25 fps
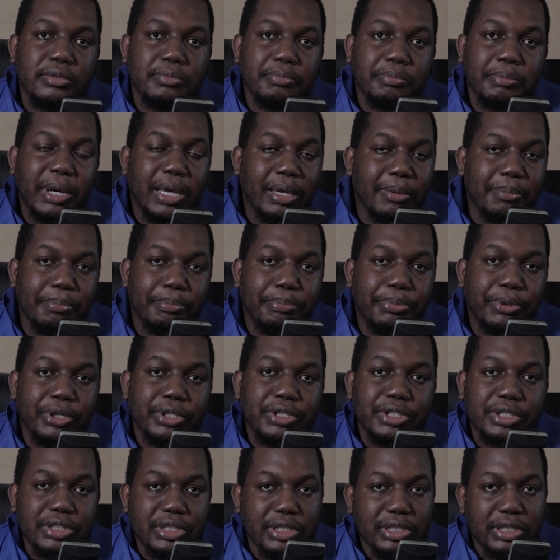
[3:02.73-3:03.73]
by
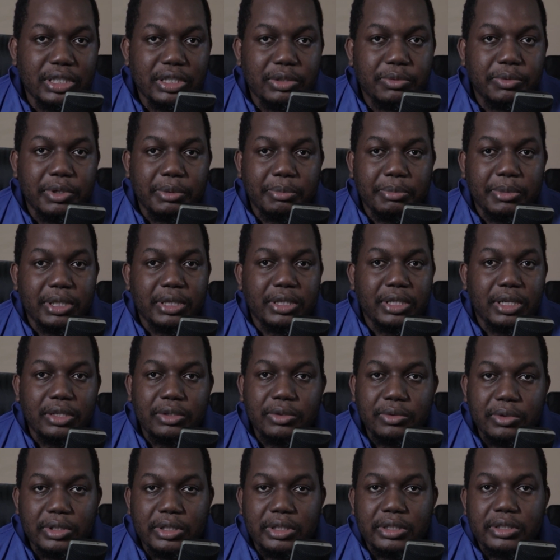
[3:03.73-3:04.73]
purchasing equipment
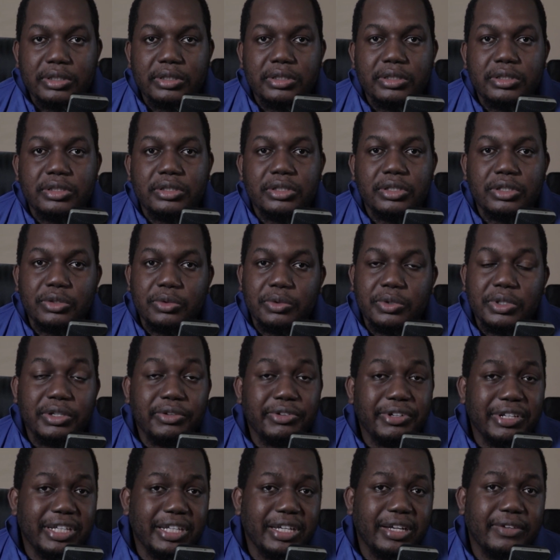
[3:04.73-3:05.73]
alone. You
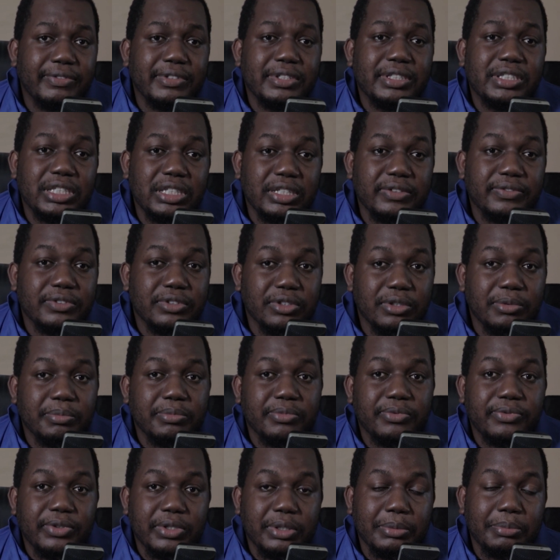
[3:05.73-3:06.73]
really have to save some
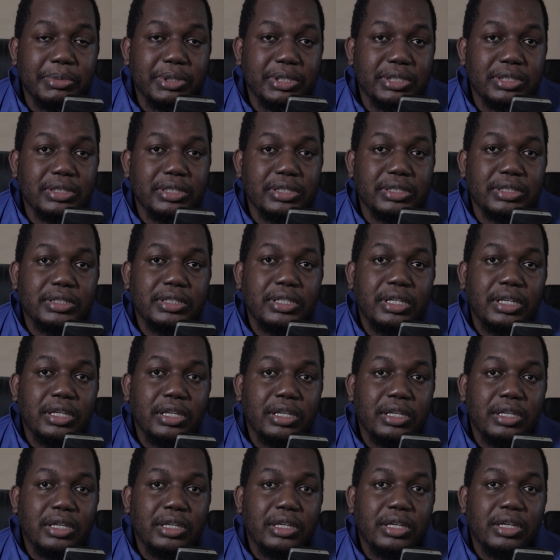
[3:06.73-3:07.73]
for the business.
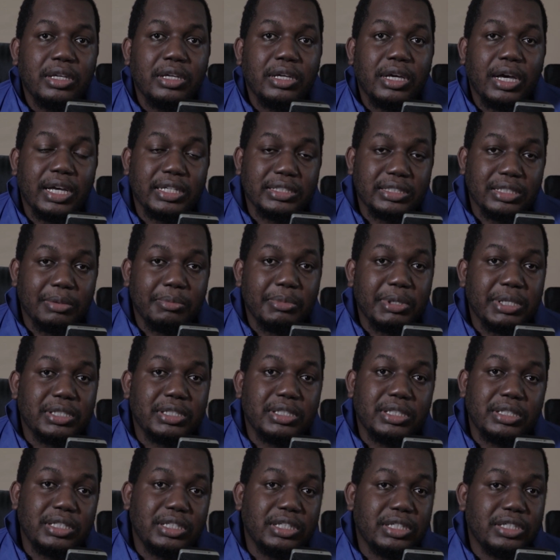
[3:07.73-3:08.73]
As a
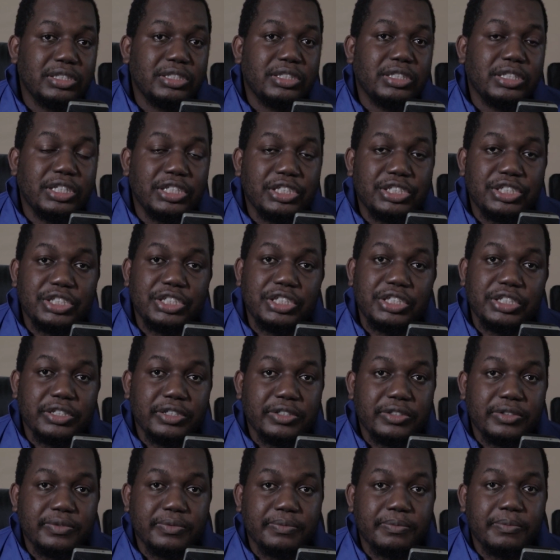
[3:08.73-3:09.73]
mixing
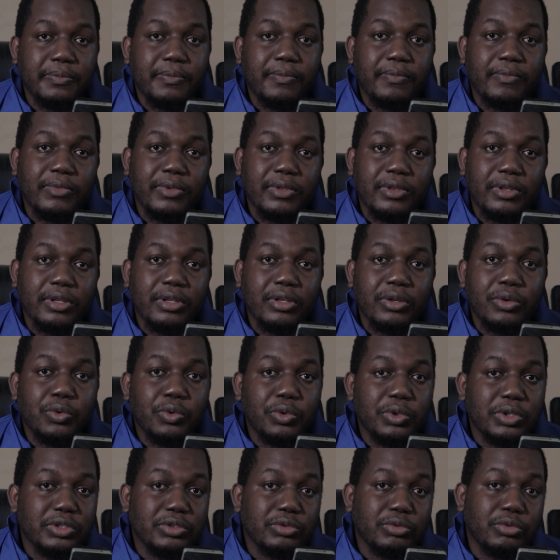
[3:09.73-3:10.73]
engineer
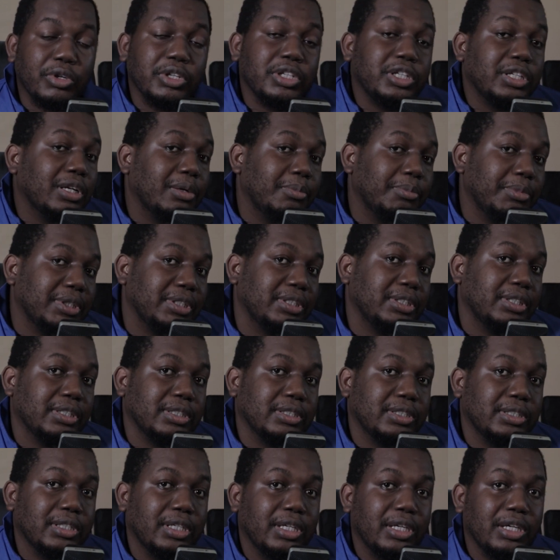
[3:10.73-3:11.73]
who is running a
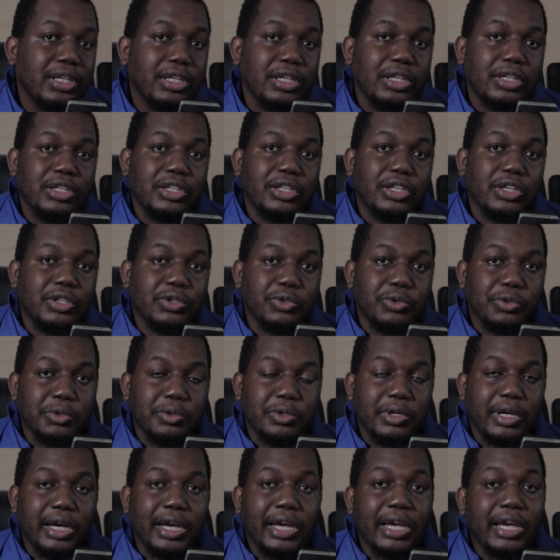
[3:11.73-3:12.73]
business,
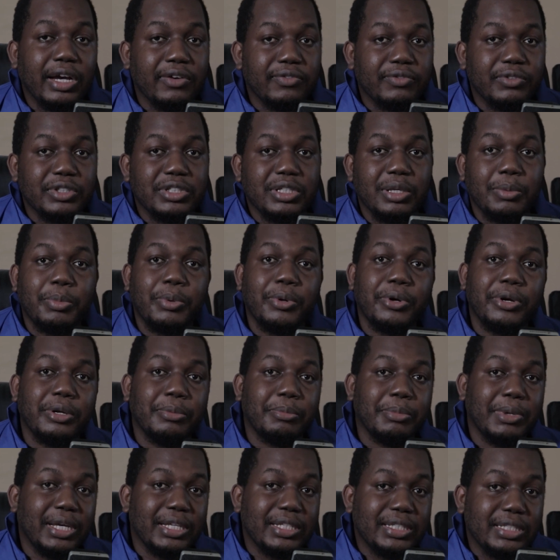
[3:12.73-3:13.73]
I have to separate
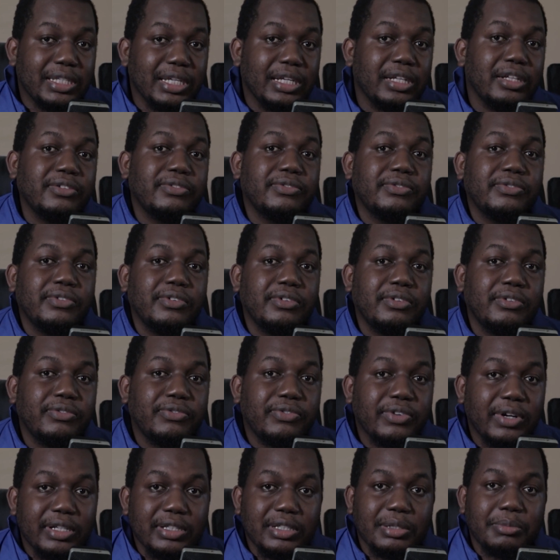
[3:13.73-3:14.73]
myself
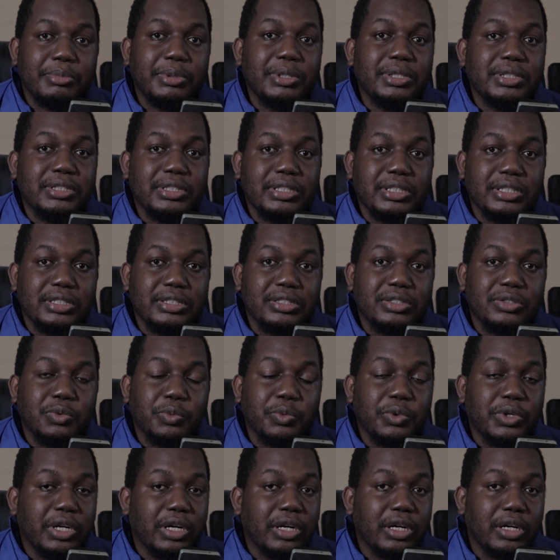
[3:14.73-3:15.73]
from the business.
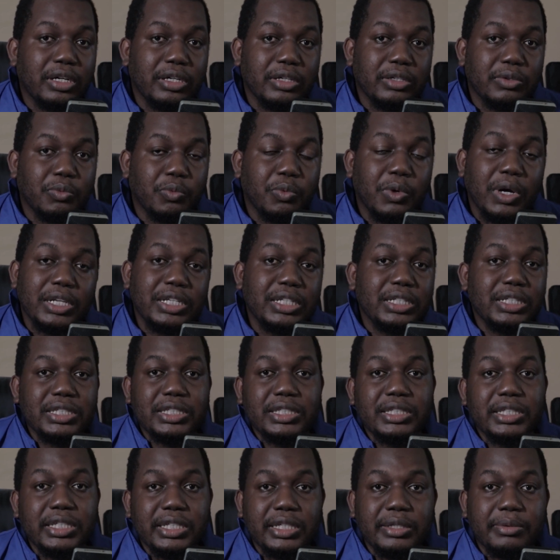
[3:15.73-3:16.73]
We are one in the
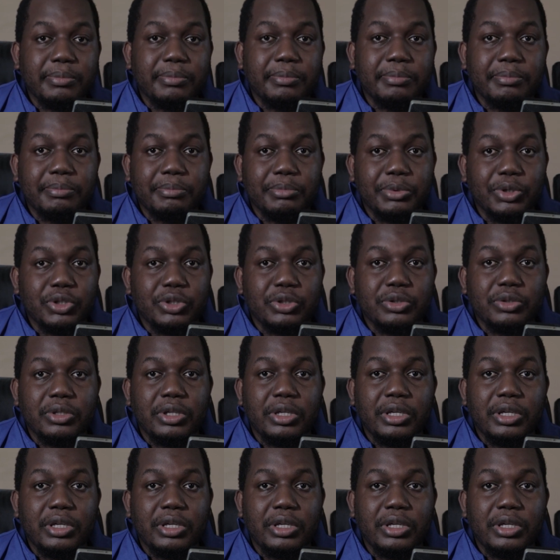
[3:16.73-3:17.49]
same, but